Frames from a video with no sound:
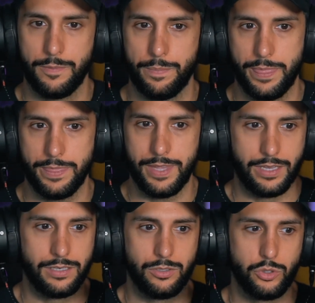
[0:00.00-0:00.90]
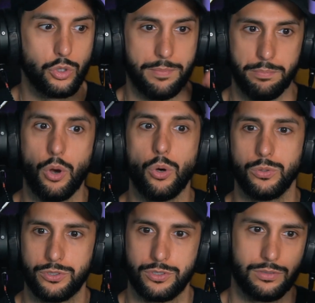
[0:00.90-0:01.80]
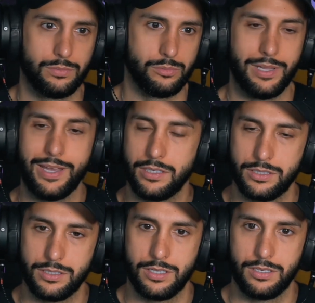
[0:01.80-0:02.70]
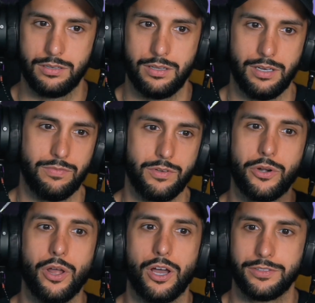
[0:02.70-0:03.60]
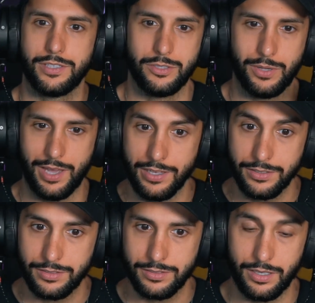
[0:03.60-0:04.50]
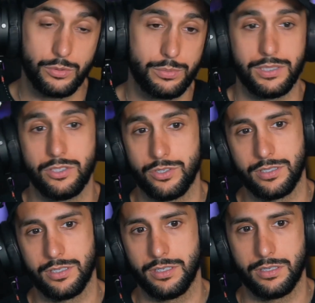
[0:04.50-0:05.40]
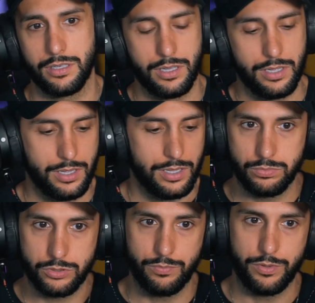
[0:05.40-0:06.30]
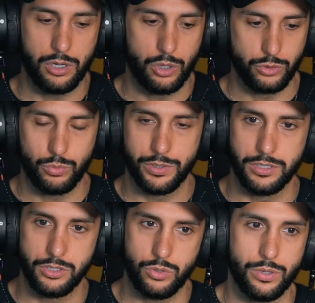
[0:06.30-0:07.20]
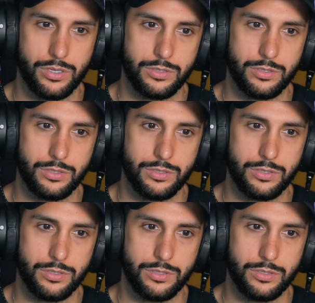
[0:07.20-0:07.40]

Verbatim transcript: then you can post links. And if you're not, then you can't. That would be interesting. Something close to what Discord is,